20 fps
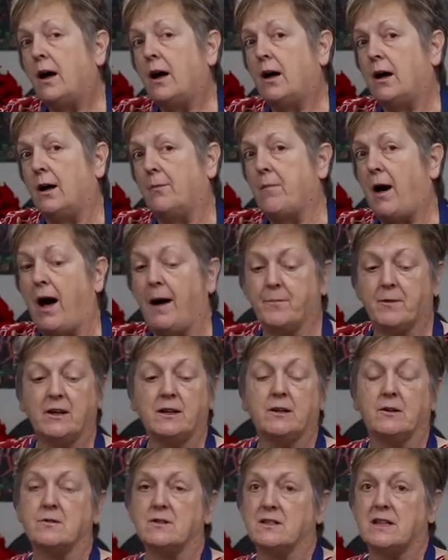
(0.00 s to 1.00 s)
um, I'm
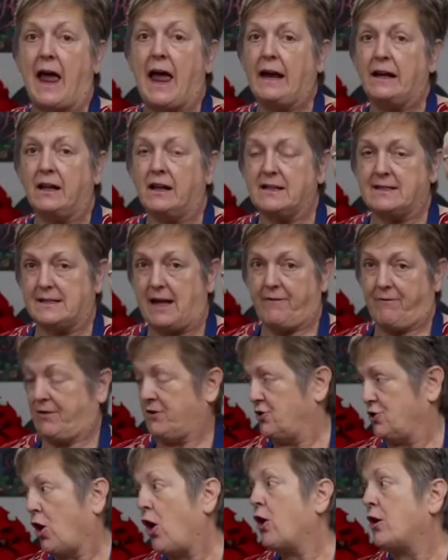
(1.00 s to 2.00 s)
gonna use
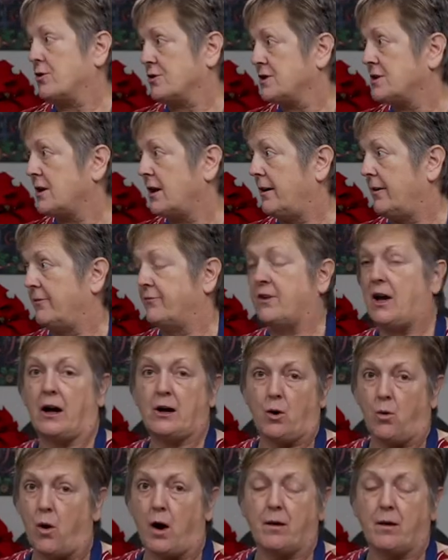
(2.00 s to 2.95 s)
87 jars of yes.